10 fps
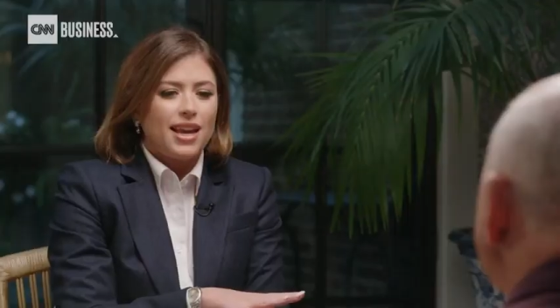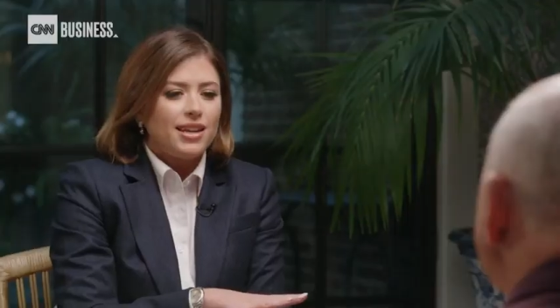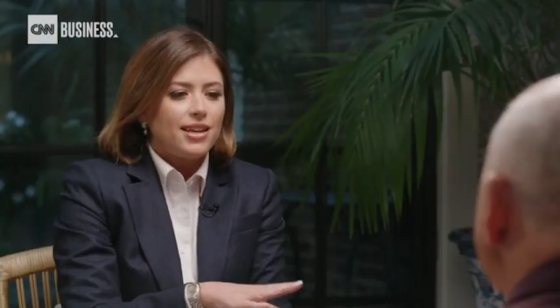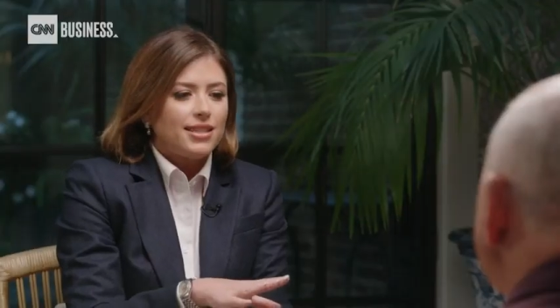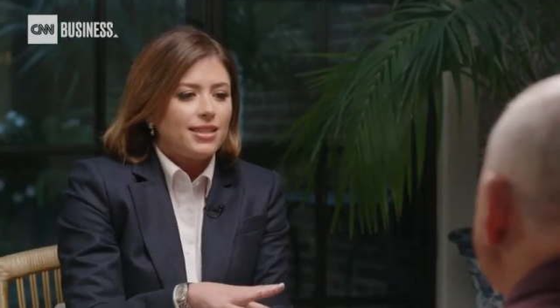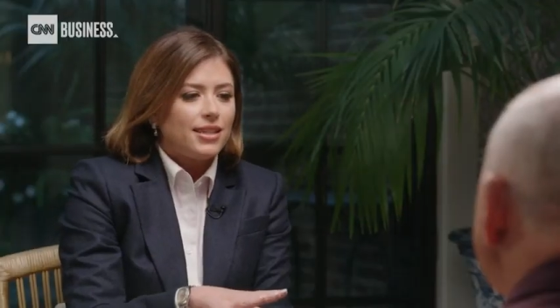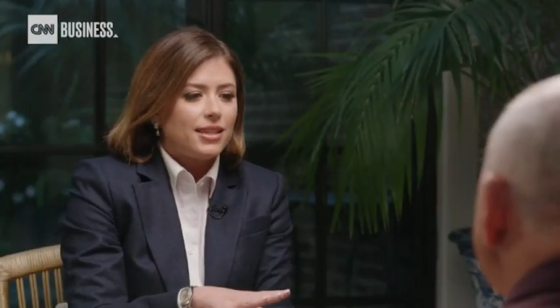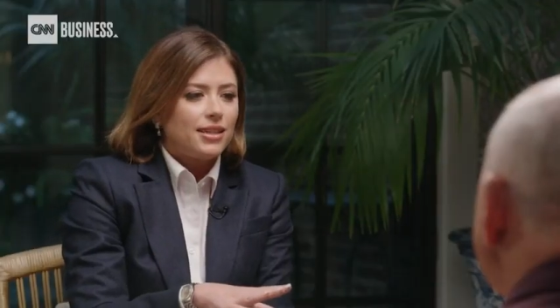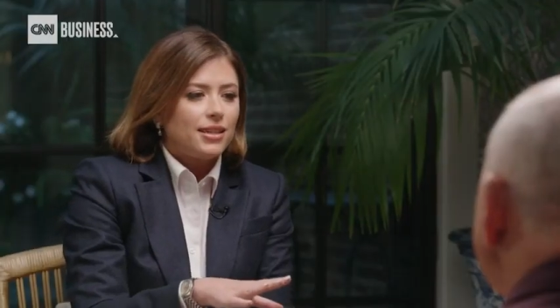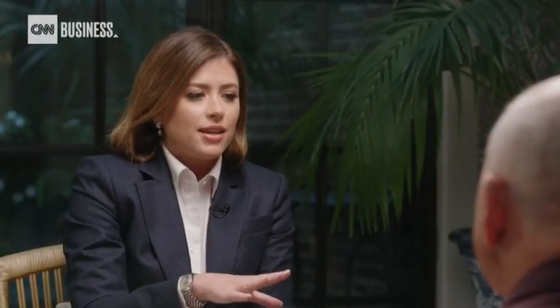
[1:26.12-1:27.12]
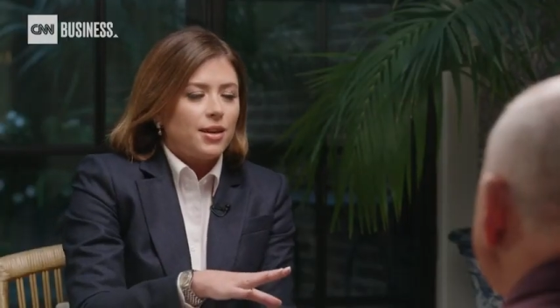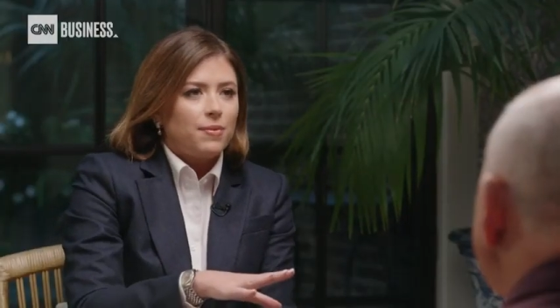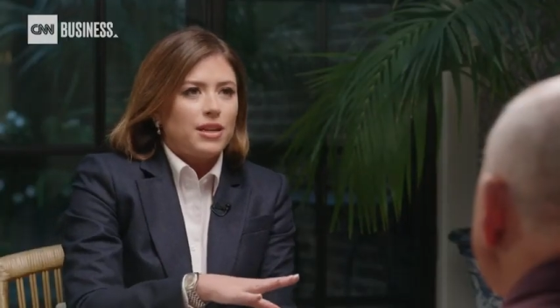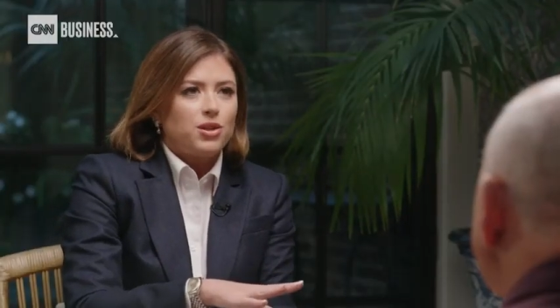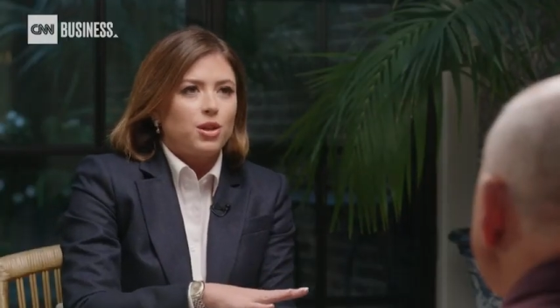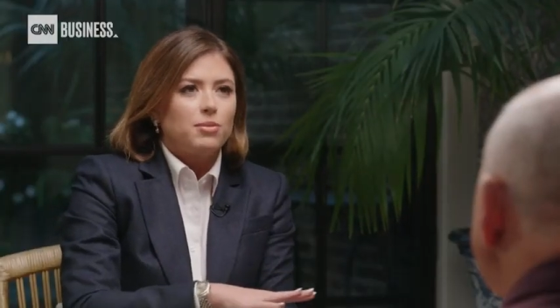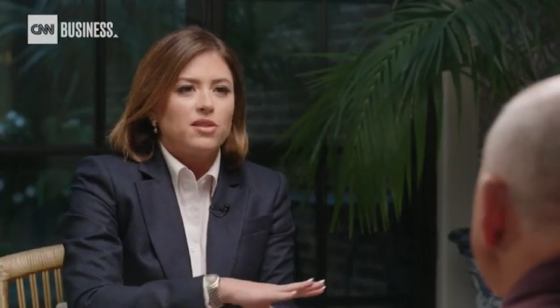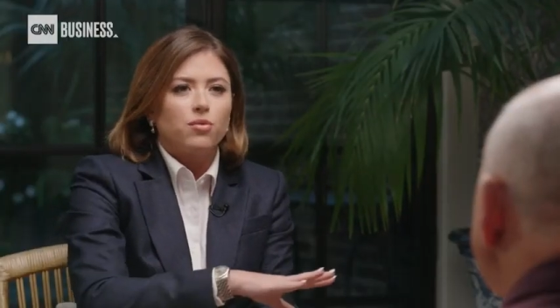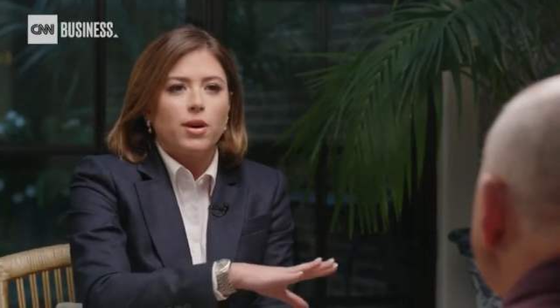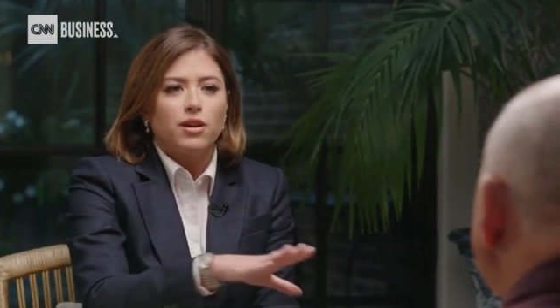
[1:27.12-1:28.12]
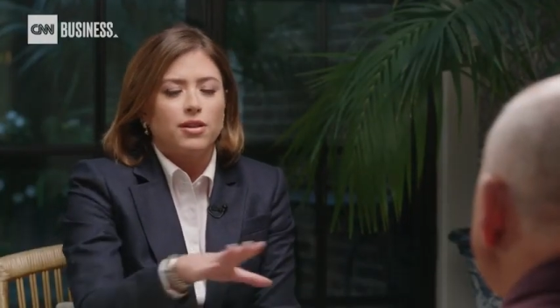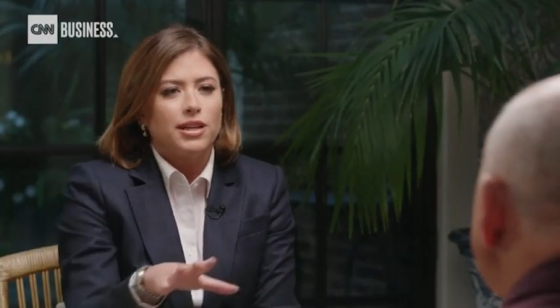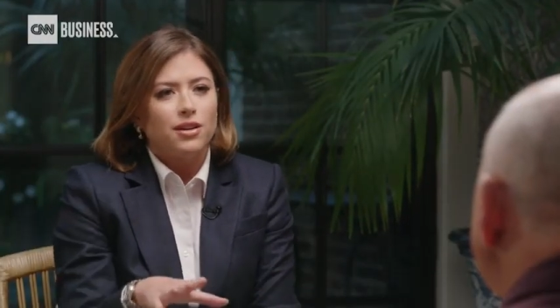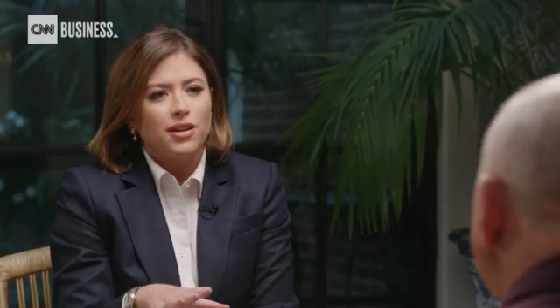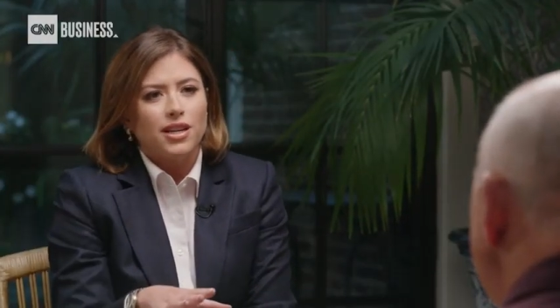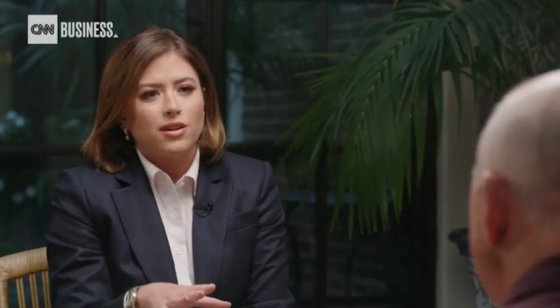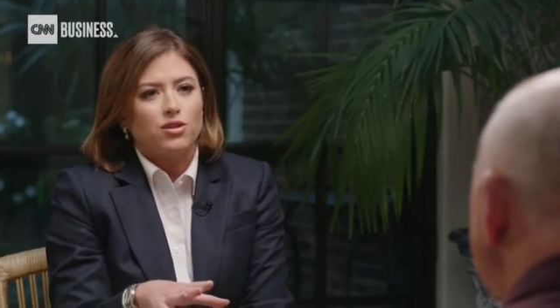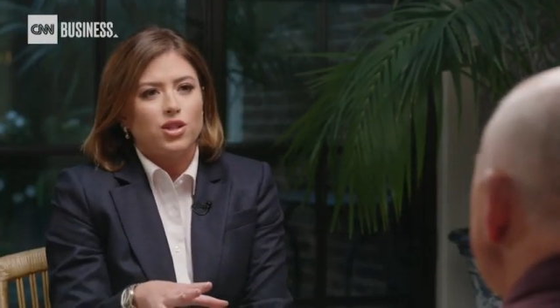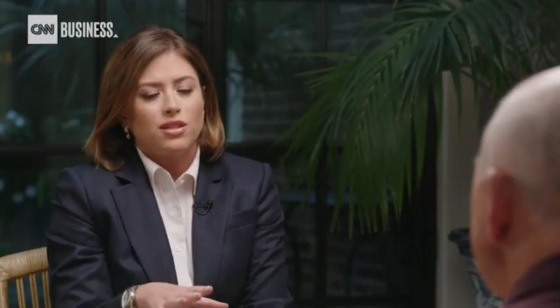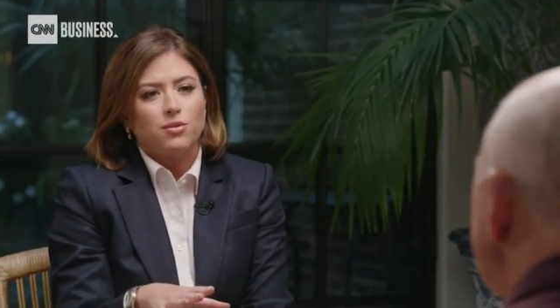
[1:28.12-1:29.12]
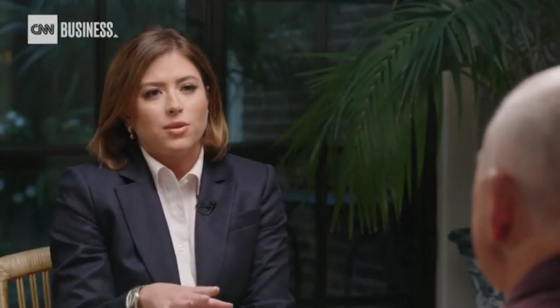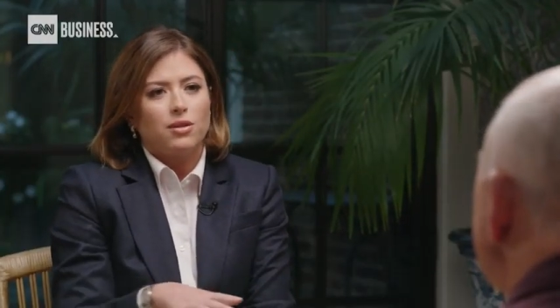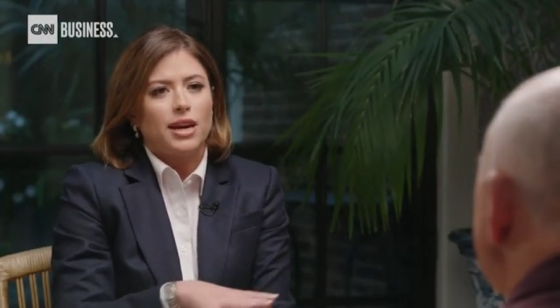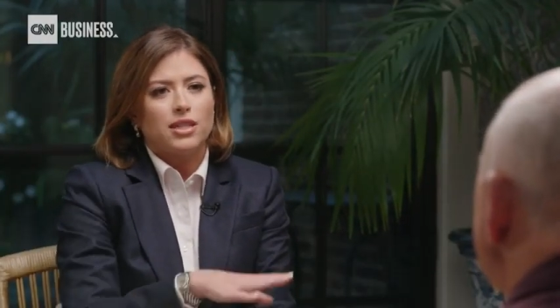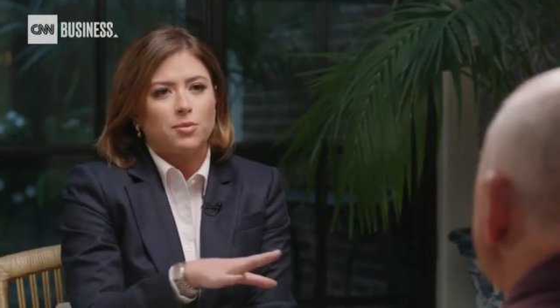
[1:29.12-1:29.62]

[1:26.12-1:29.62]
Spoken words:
Any idea in terms of what you're hearing or just with your